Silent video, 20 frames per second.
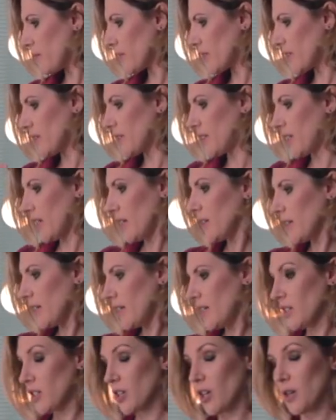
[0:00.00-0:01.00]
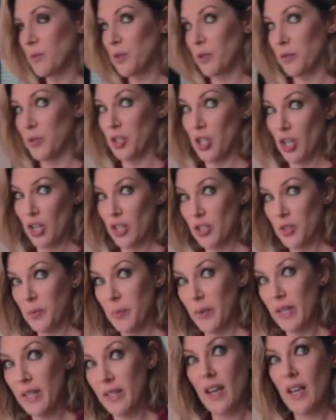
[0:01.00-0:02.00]
versatility in terms of shutter
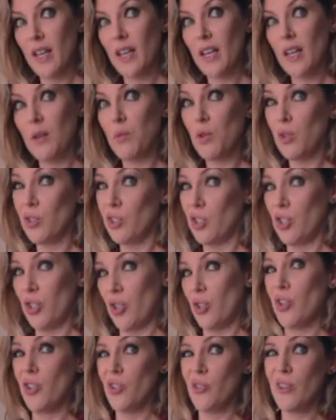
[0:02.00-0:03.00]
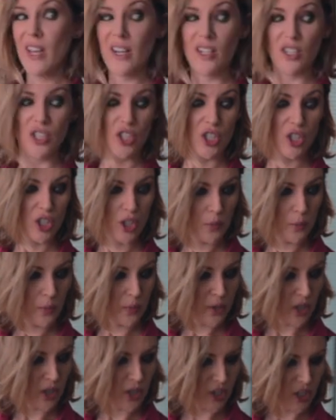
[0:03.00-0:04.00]
speed and will ensure you get a
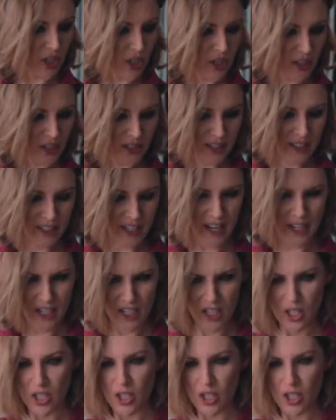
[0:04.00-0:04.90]
super steady,